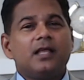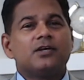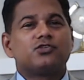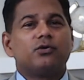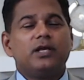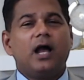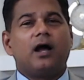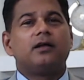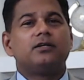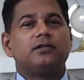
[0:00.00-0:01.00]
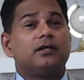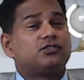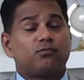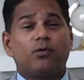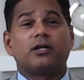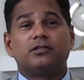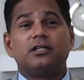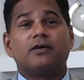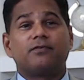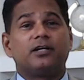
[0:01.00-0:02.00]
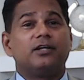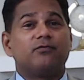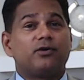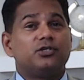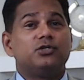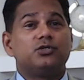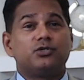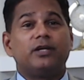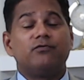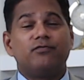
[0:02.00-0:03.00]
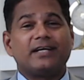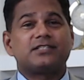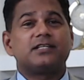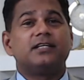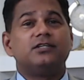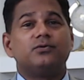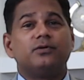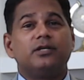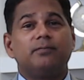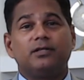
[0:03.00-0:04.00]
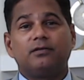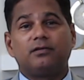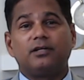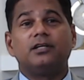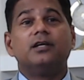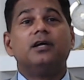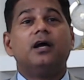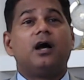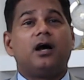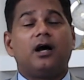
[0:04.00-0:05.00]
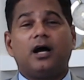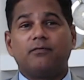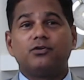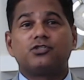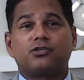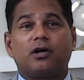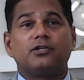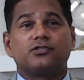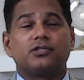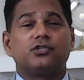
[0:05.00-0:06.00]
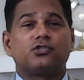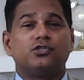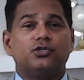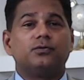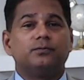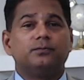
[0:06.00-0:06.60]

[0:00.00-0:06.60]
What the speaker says: So yeah, it's worth definitely for you to invest into EB3. I would strongly suggest you do.